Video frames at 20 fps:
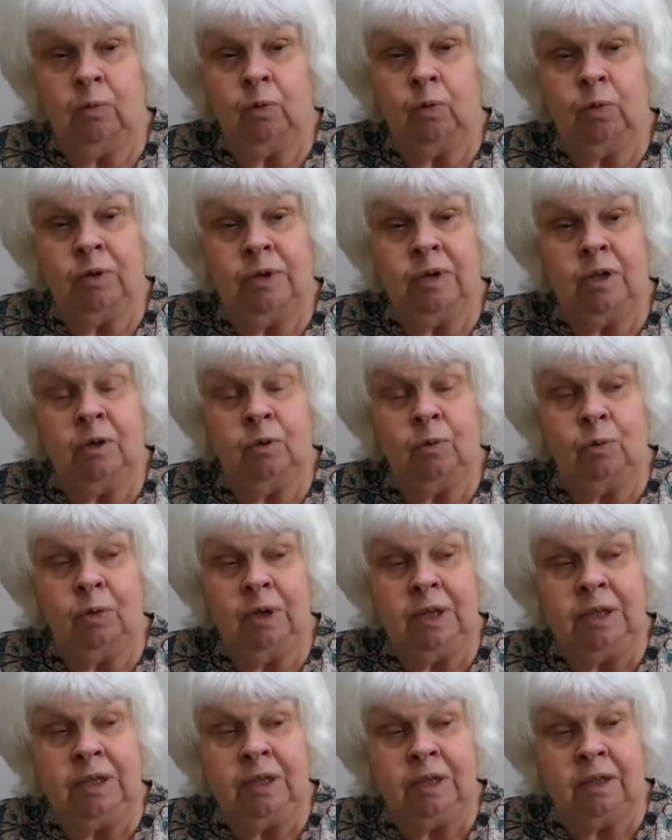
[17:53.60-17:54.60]
Within a
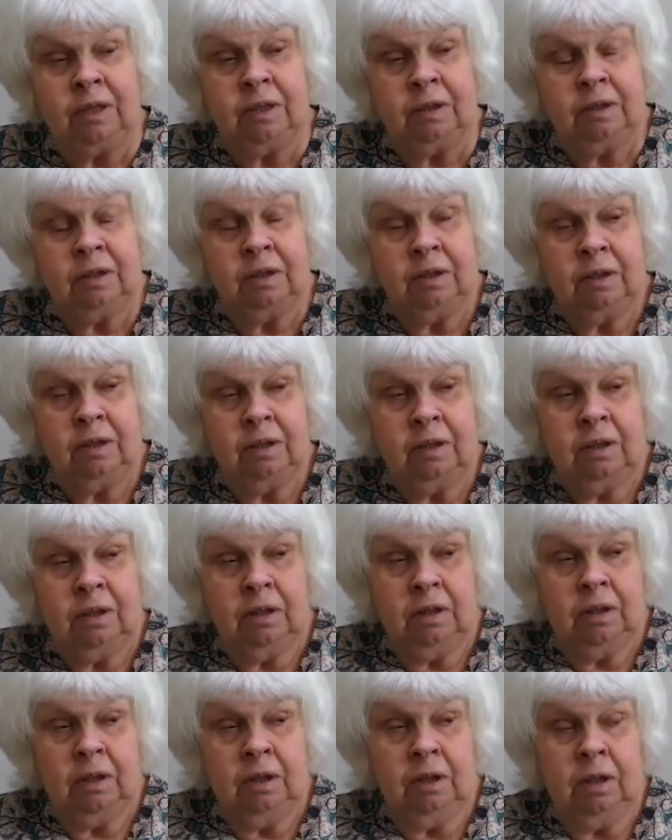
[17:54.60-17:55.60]
week,
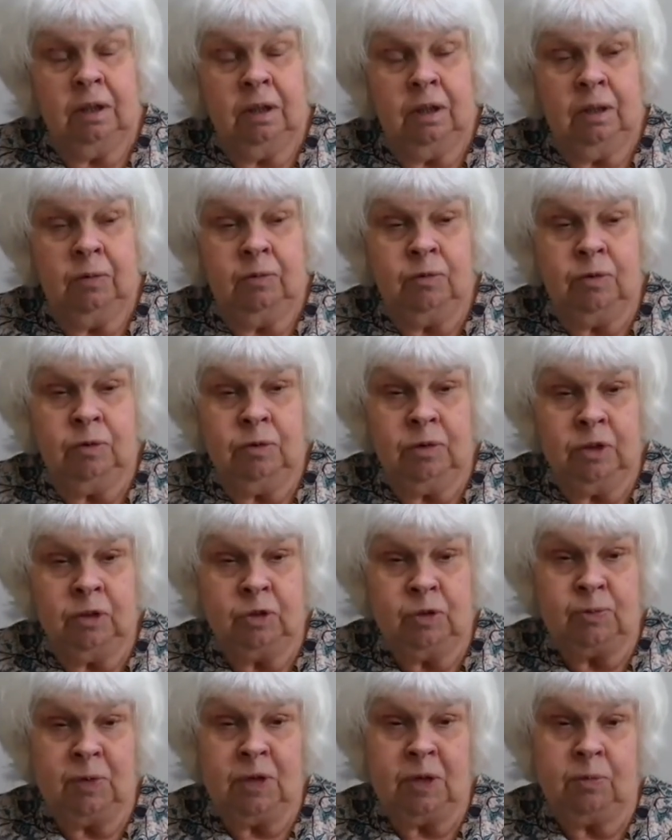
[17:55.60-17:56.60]
there were
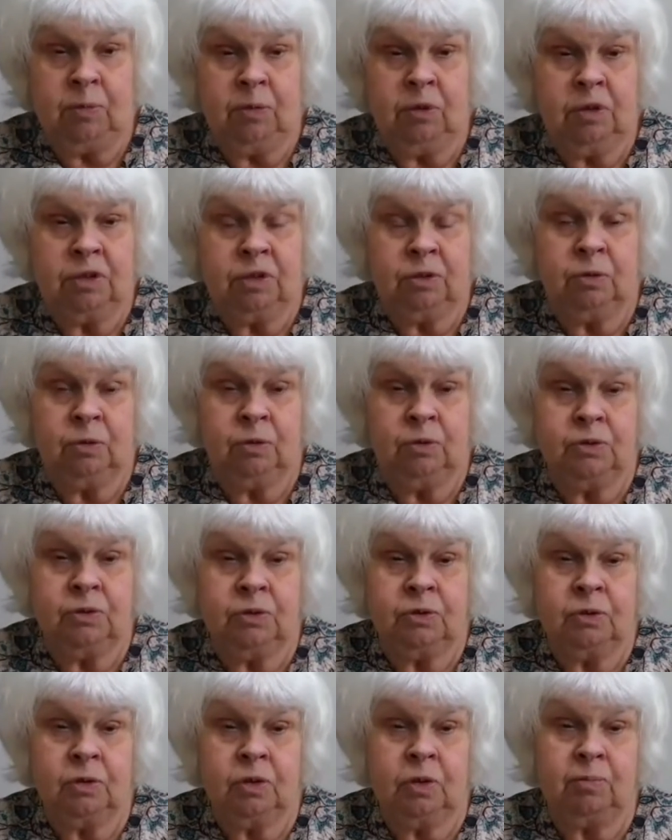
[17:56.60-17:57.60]
newspaper
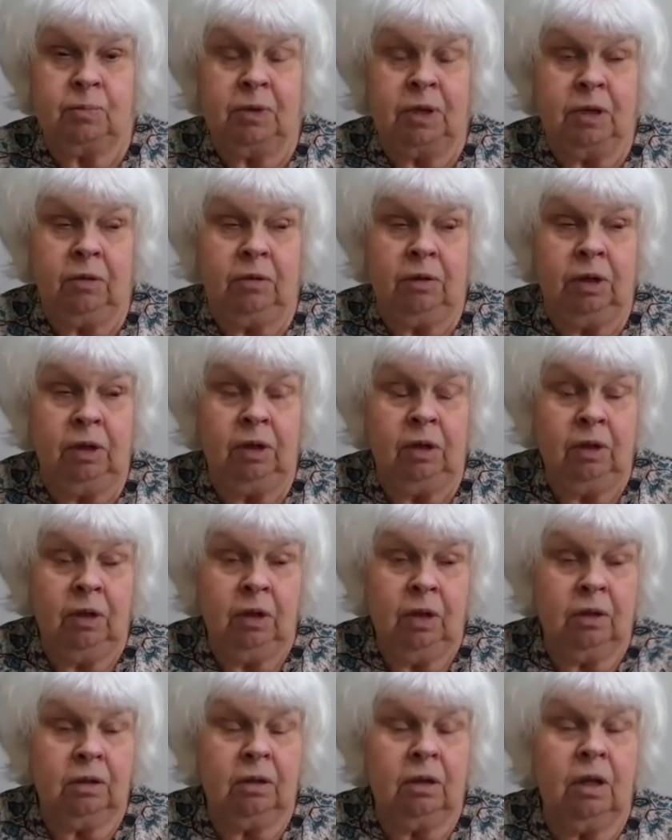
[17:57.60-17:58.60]
articles appearing,
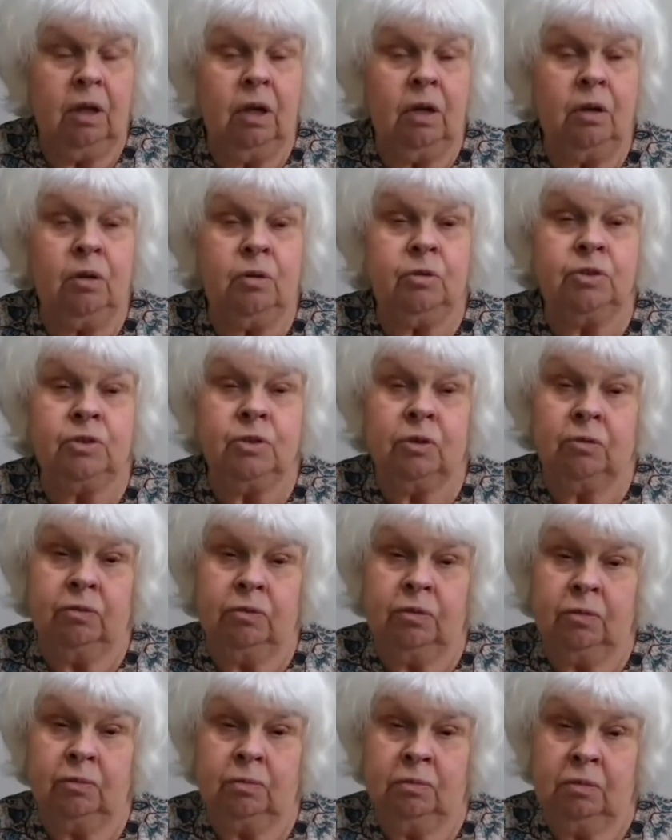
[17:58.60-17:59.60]
loads of
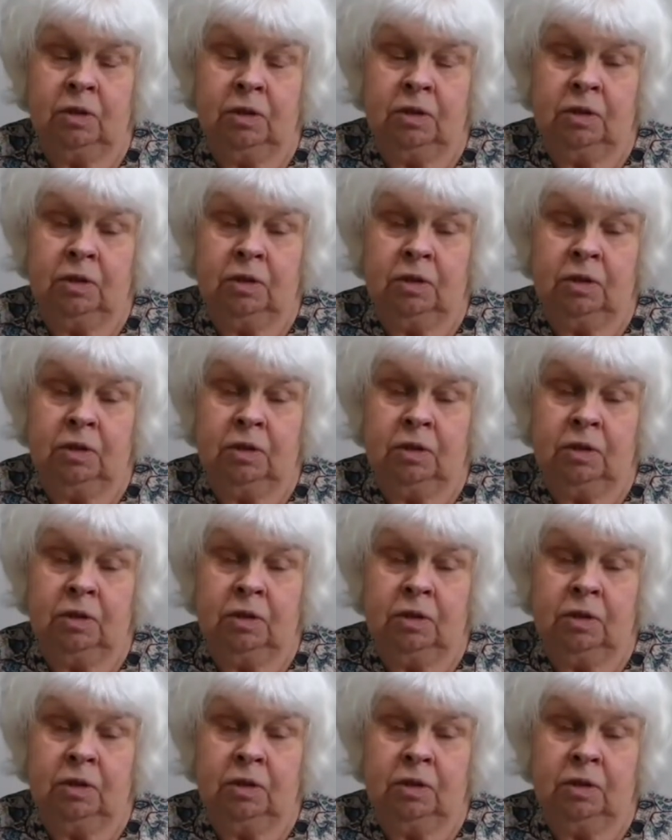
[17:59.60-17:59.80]
them,